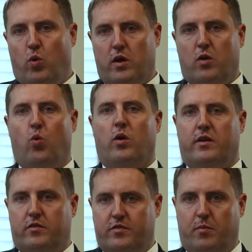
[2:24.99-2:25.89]
what court
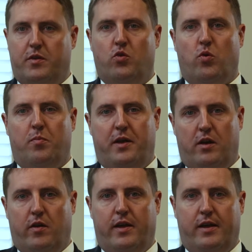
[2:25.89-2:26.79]
you're summoned to
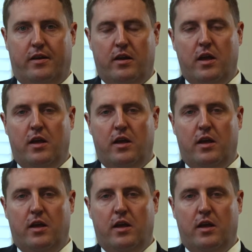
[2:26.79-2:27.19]
appear in.